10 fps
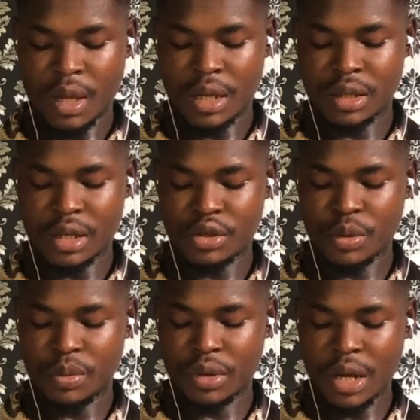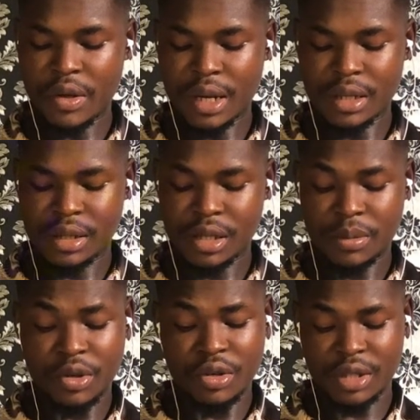and just open. Now you can see,
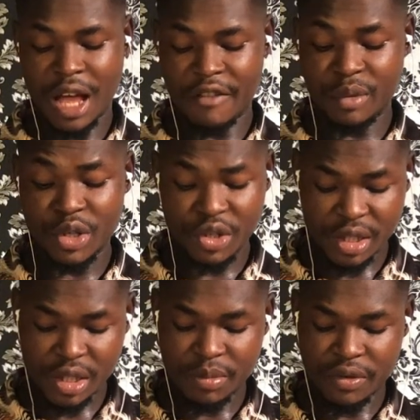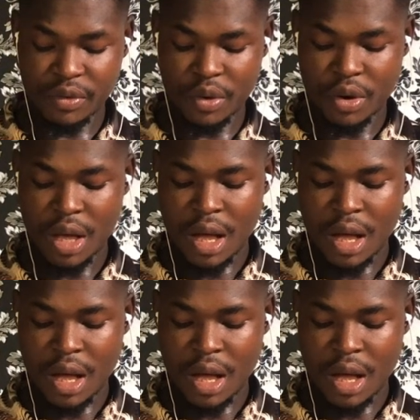because I've been using it before,